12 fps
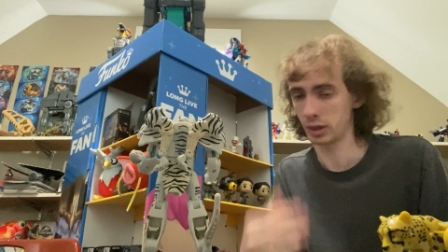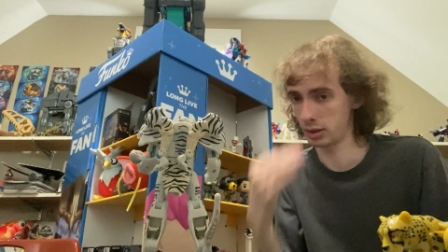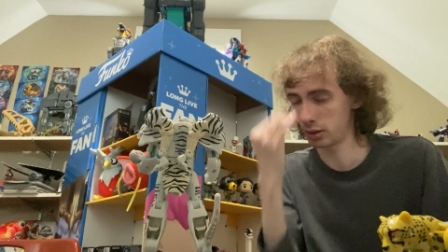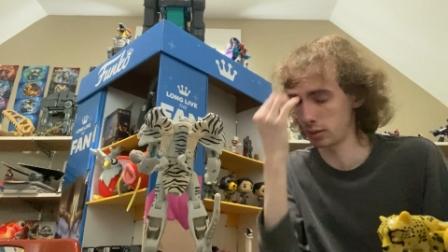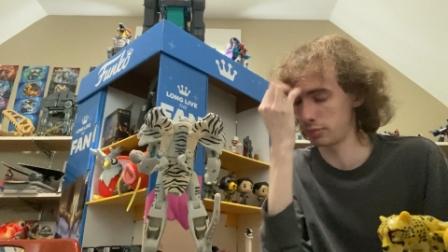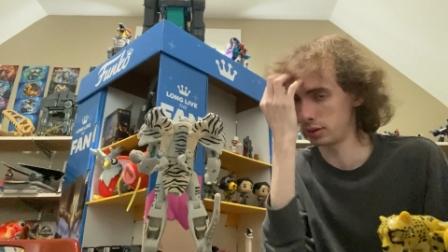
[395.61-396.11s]
You
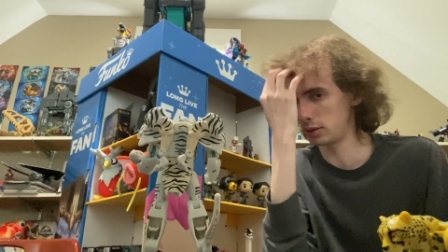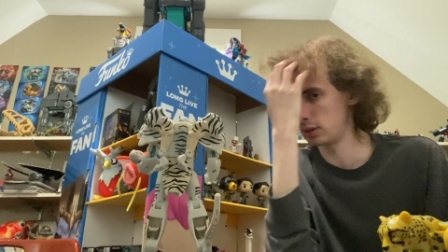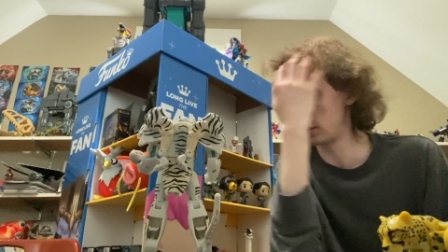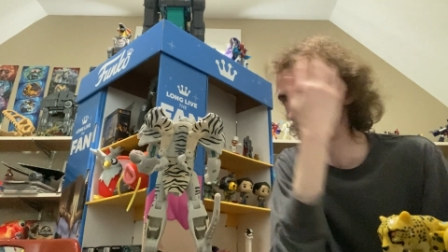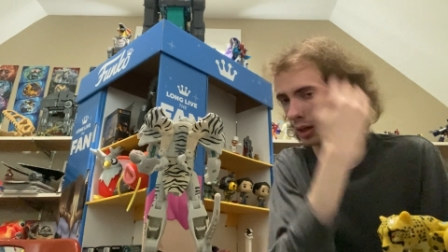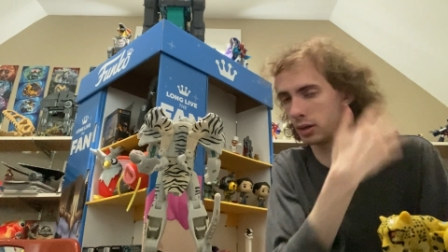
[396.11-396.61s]
can put
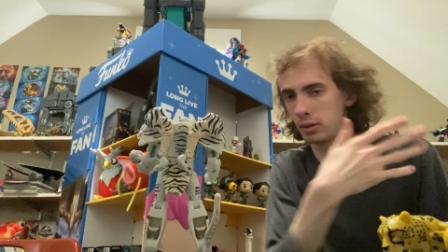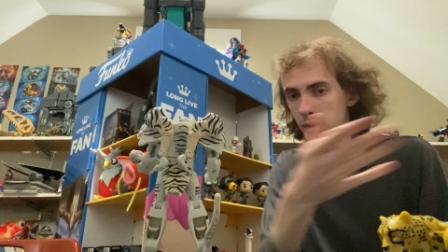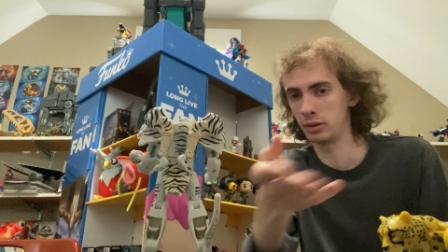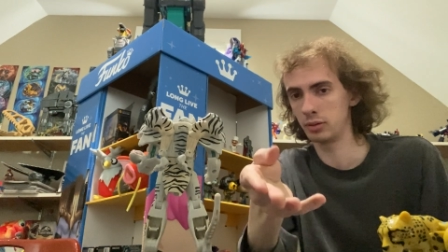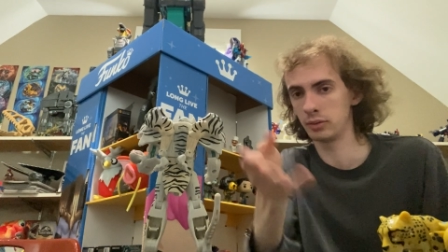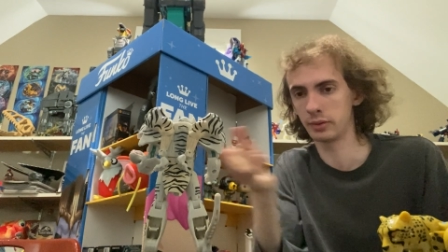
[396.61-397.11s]
his tail
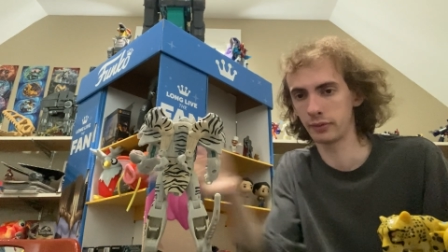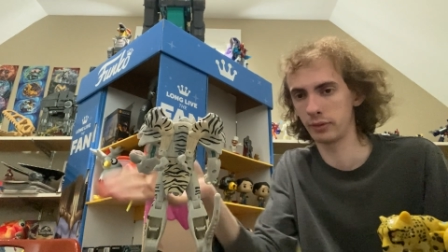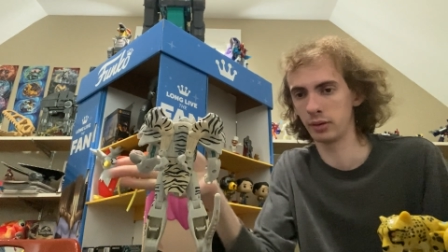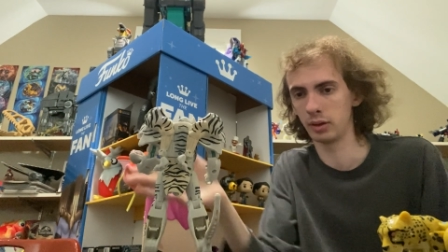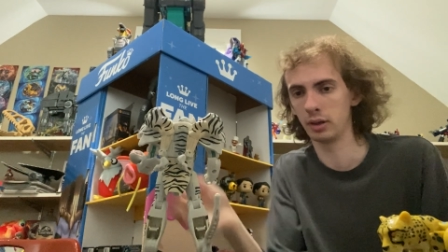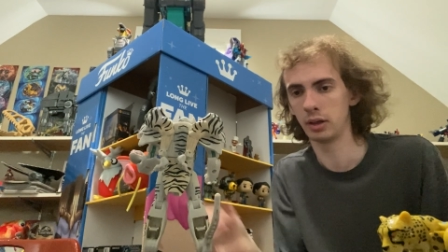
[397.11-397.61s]
into his
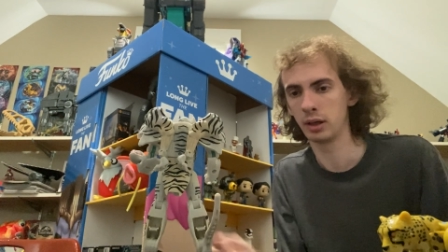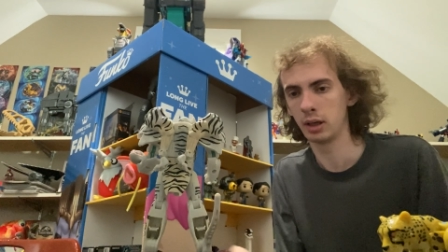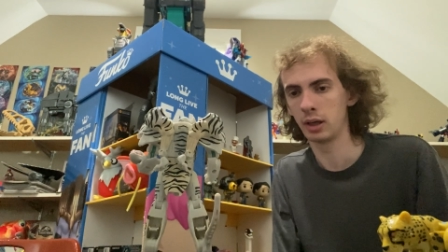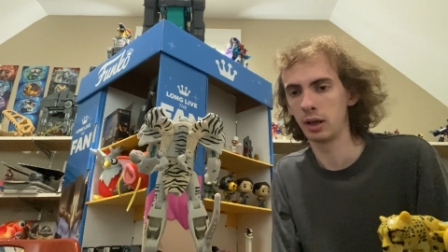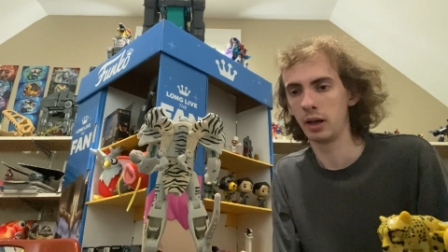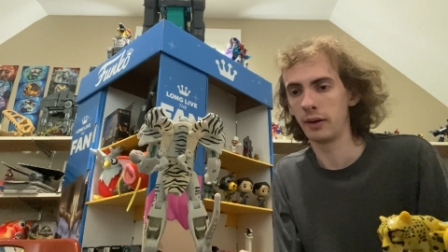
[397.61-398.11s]
foot
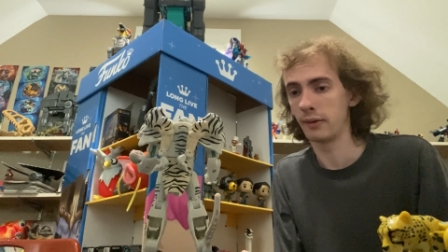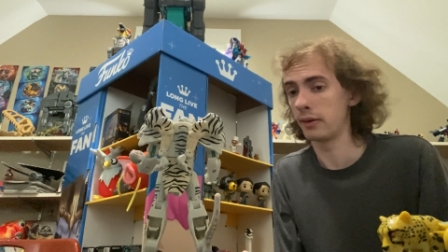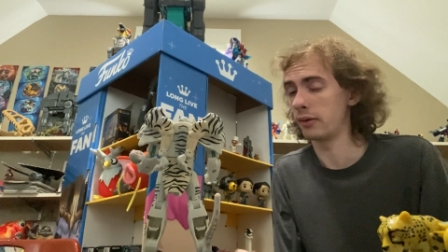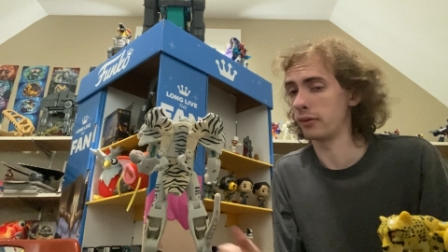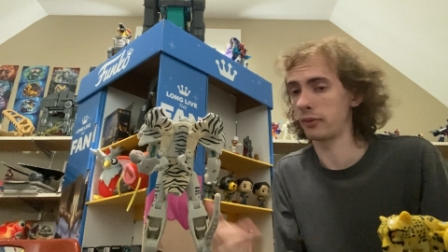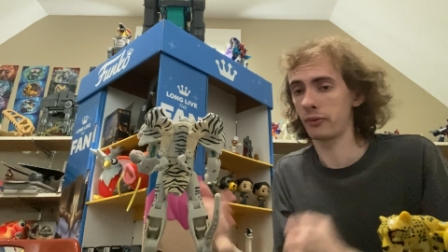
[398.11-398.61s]

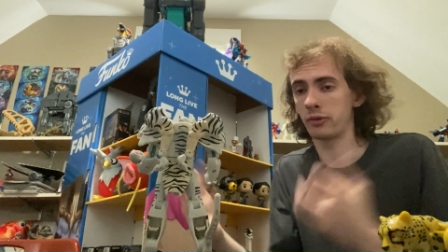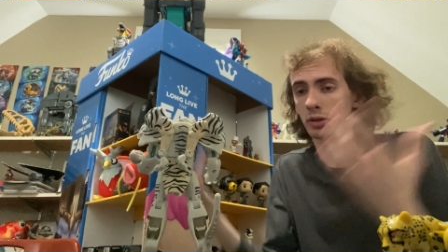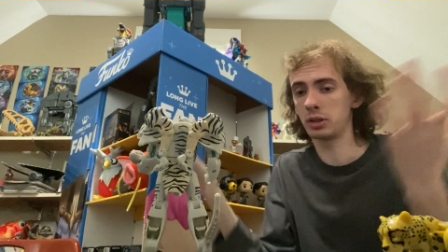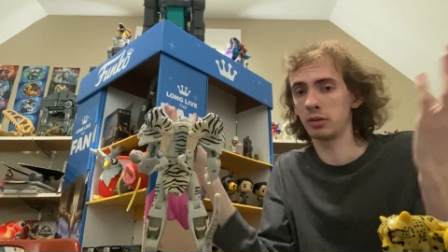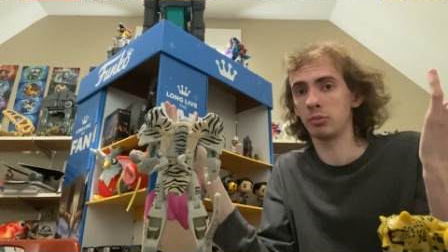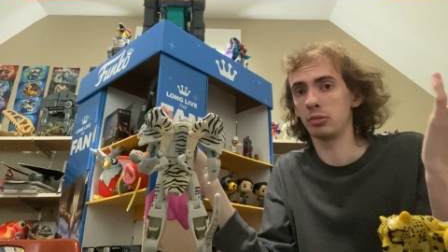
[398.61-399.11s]
for
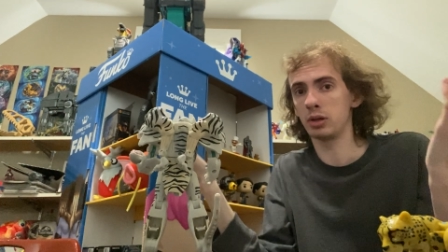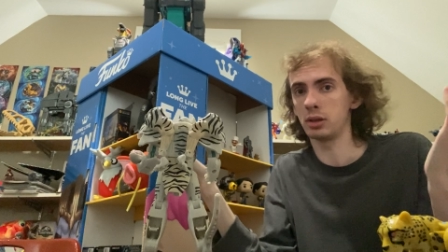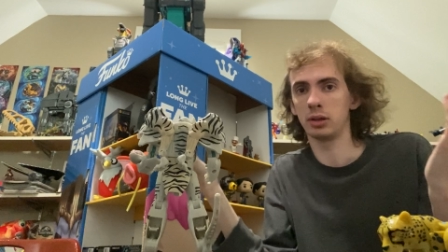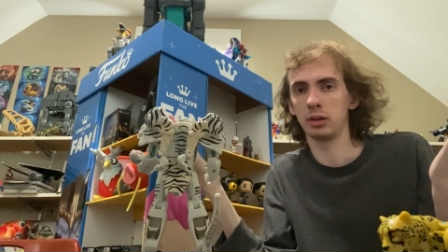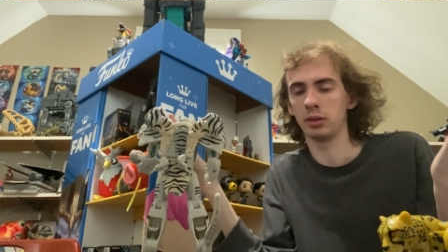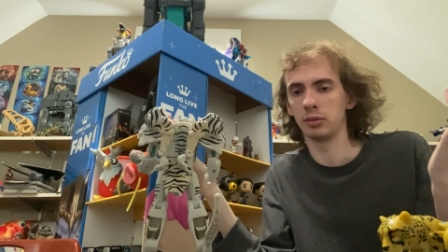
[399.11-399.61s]
some
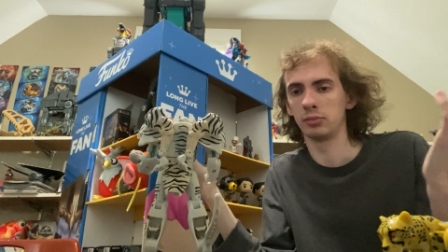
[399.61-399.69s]
reason.